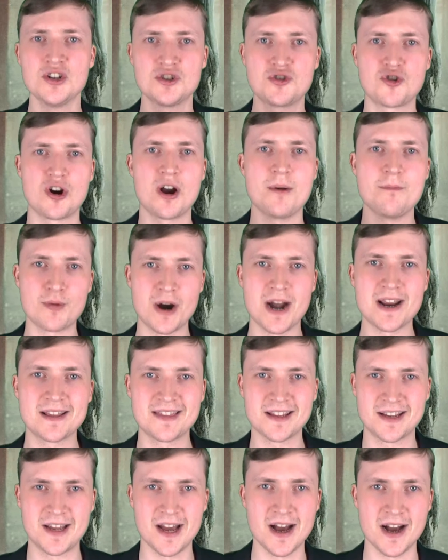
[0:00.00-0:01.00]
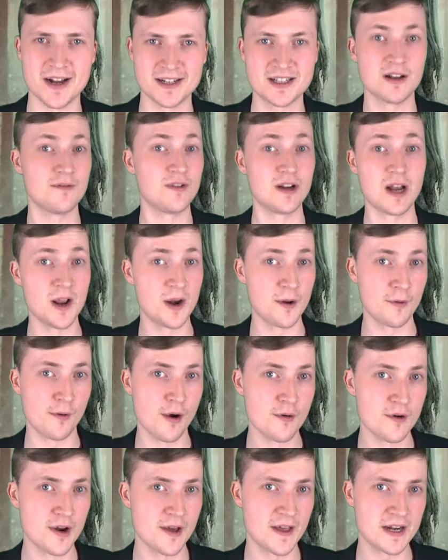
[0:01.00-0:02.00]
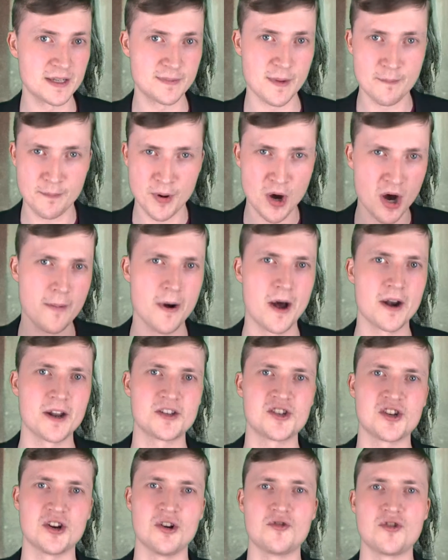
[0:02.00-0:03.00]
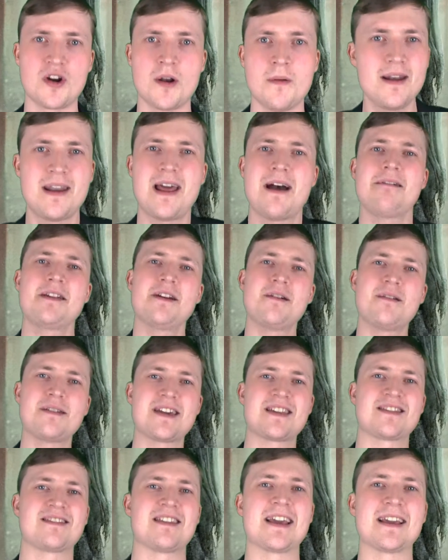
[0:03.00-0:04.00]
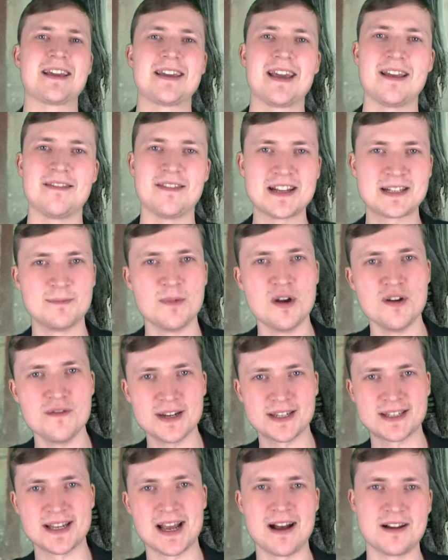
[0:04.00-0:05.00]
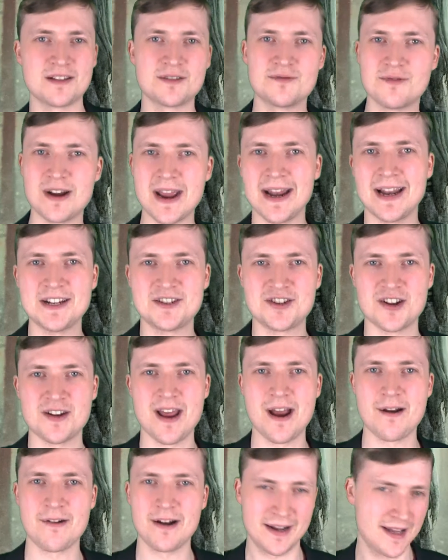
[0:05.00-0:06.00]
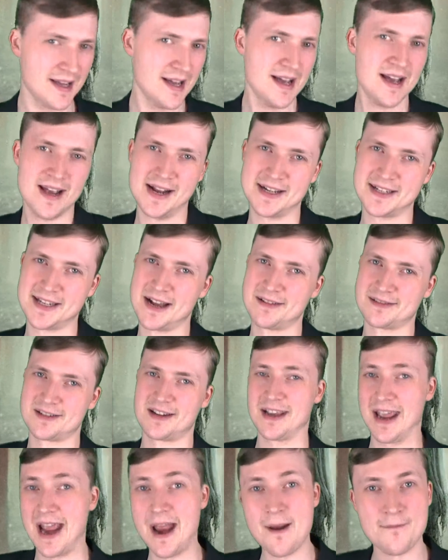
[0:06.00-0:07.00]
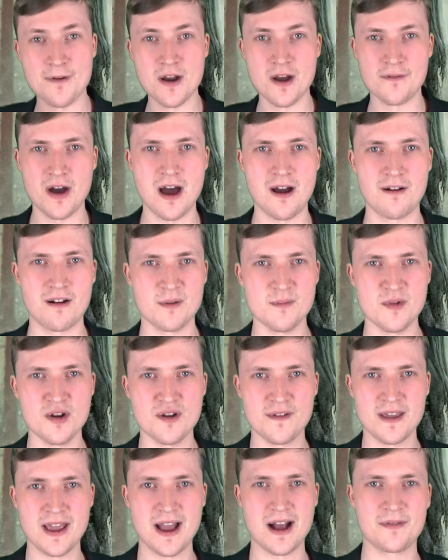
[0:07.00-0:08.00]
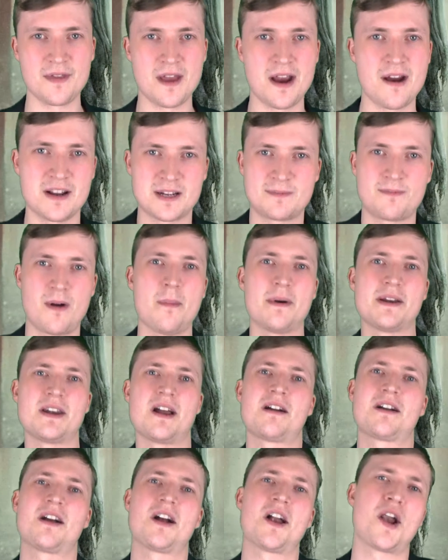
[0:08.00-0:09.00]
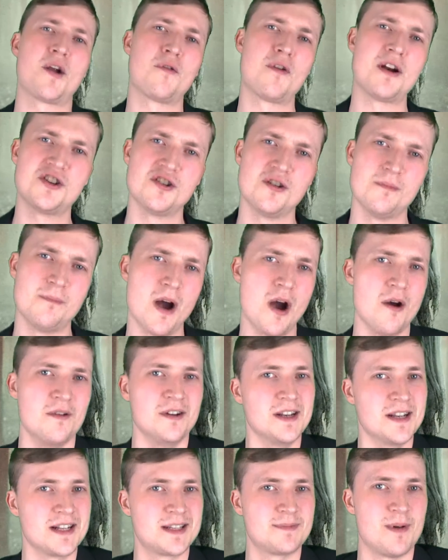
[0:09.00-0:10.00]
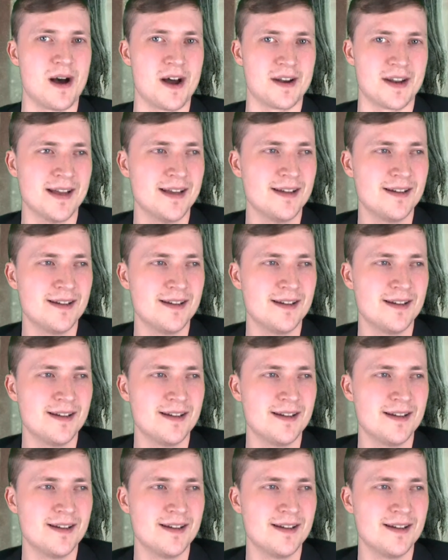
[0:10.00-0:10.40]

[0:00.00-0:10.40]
try and break the curse of La Llorona that has been put upon her children. Now, I know what you're thinking. This movie sounds really generic. It sounds like every other horror movie out there, and it's probably not got an original bone in its body.